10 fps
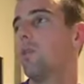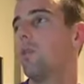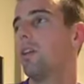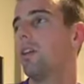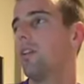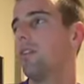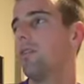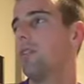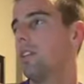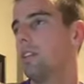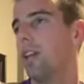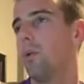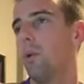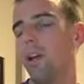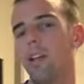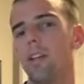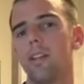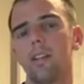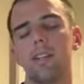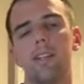when we're feeling that way,
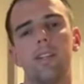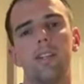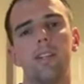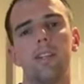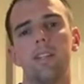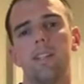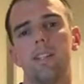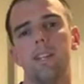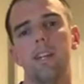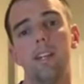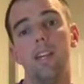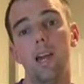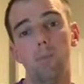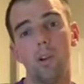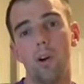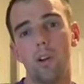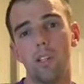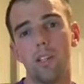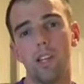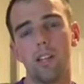it can be
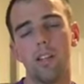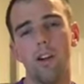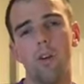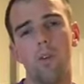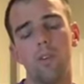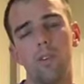hard to let go.